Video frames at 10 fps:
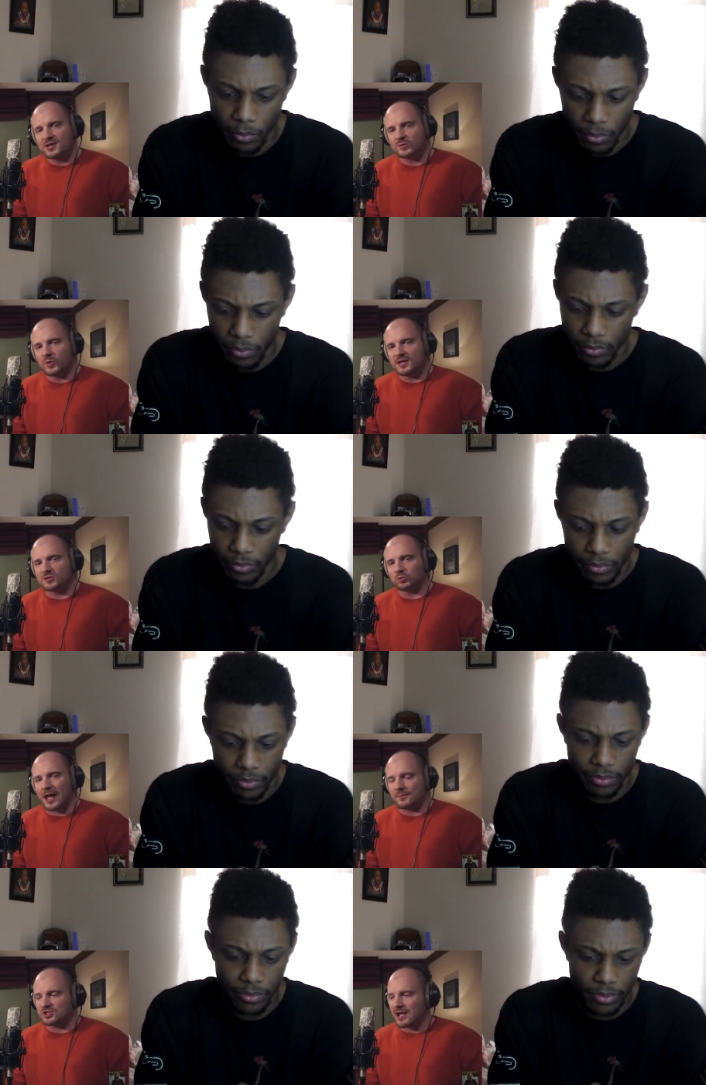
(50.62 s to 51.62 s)
Speaker 1: this week's
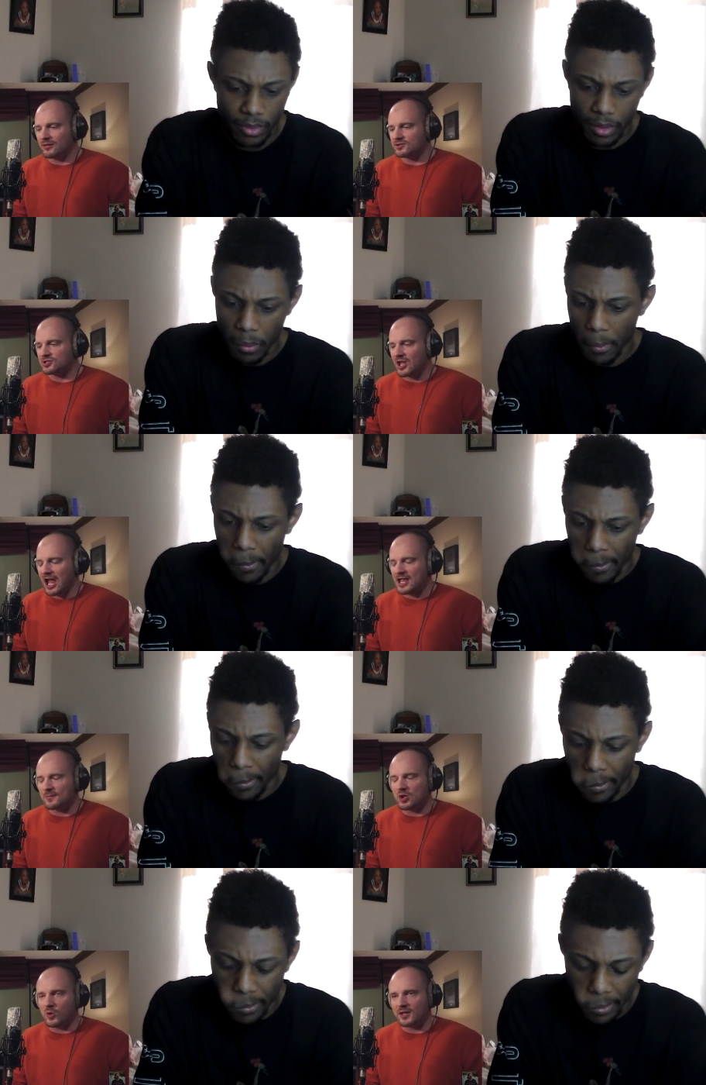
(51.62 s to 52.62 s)
rap challenge, I
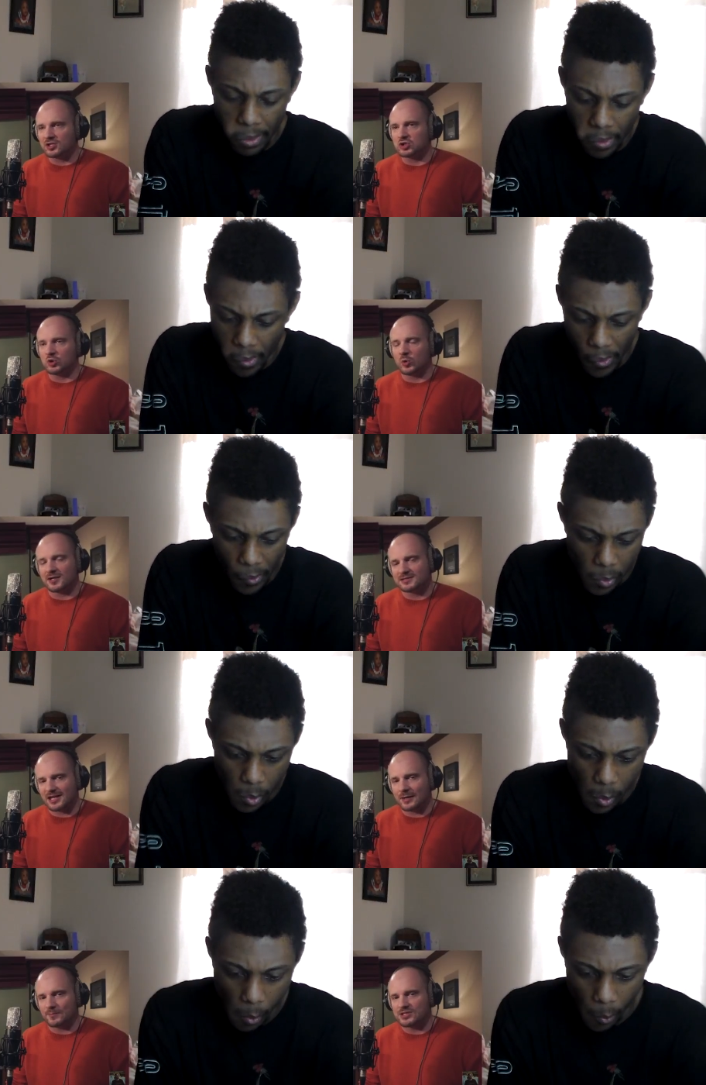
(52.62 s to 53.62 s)
am going to
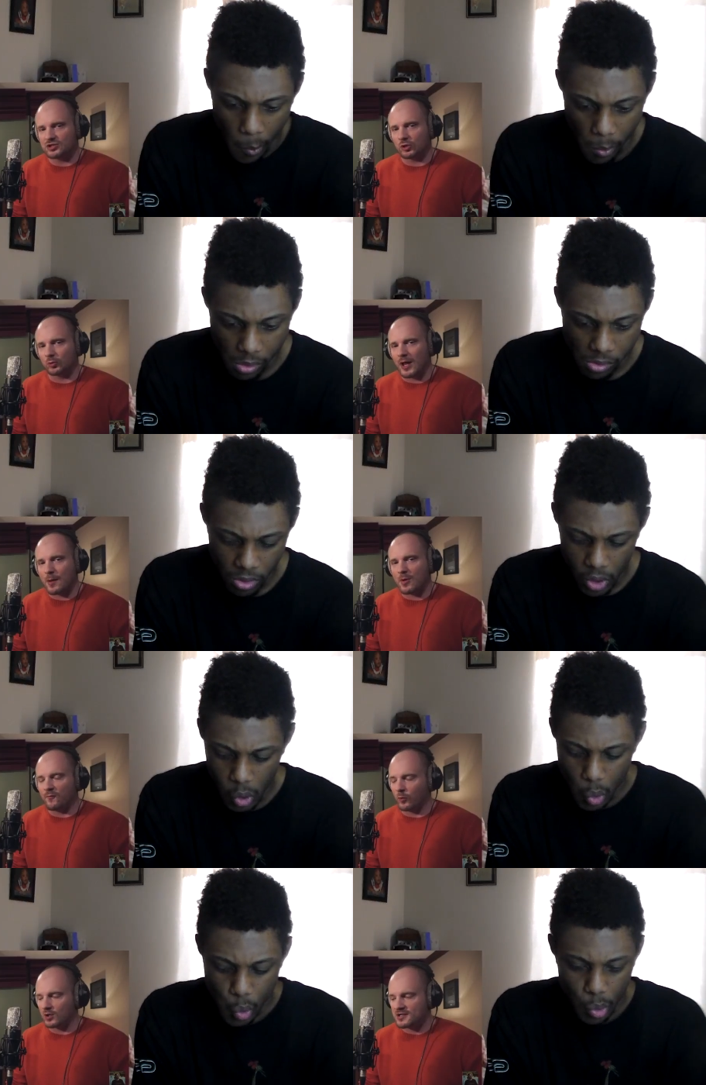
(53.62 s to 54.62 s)
attempt to rap
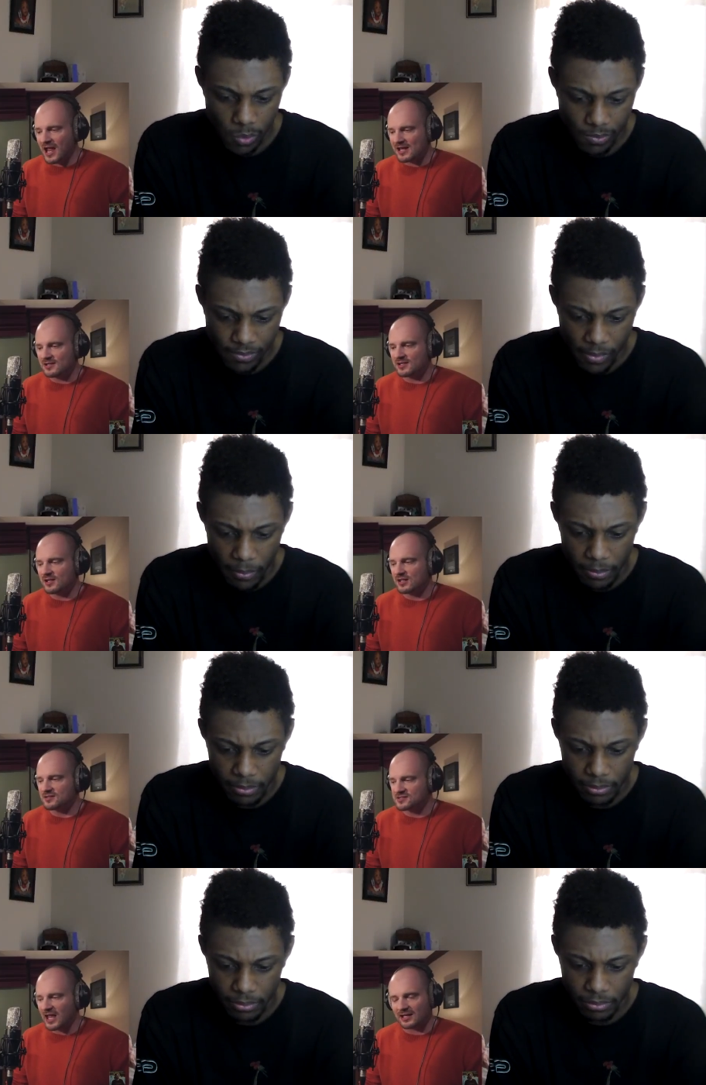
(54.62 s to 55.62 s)
for 90
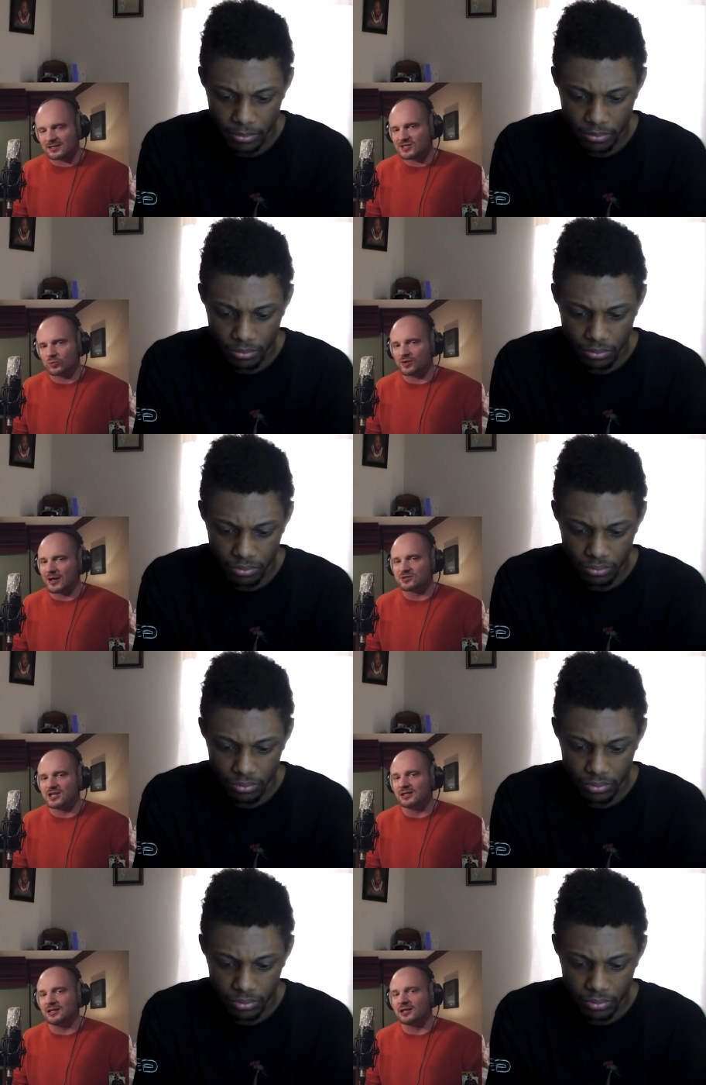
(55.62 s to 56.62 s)
seconds without
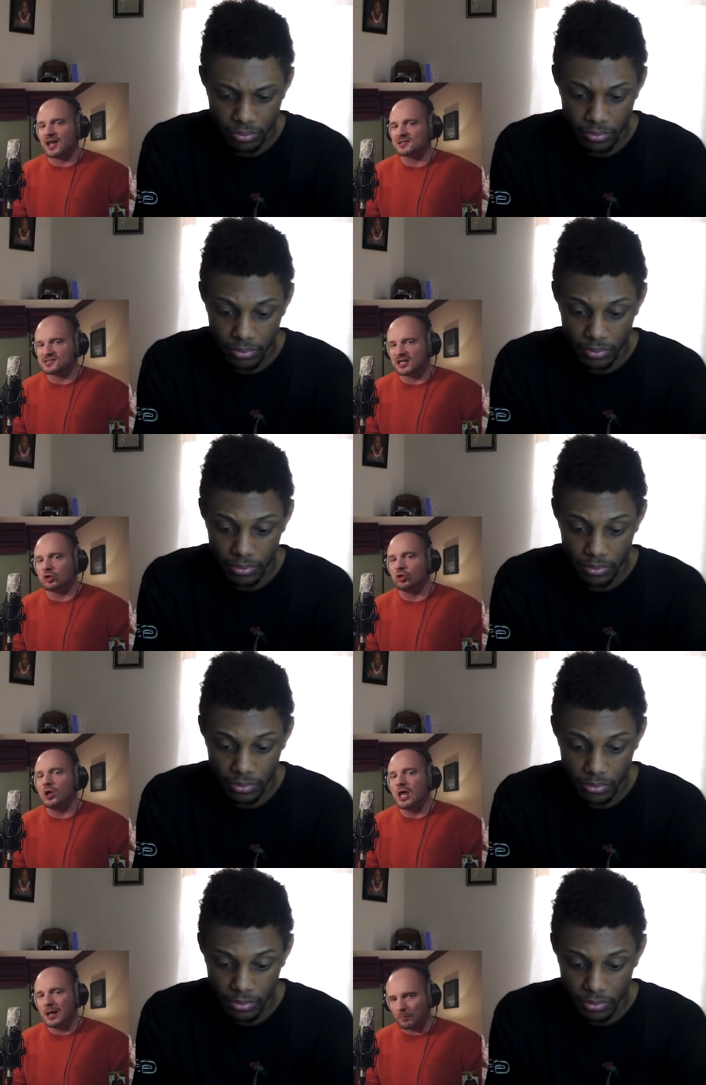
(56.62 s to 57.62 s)
taking a single
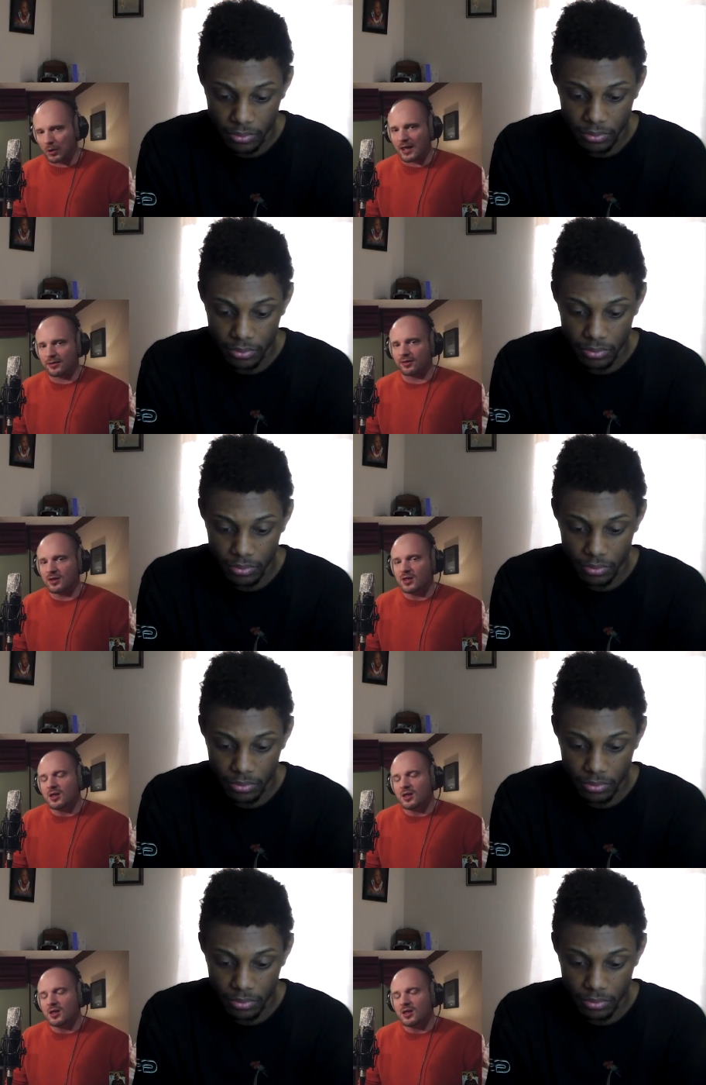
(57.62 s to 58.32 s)
breath.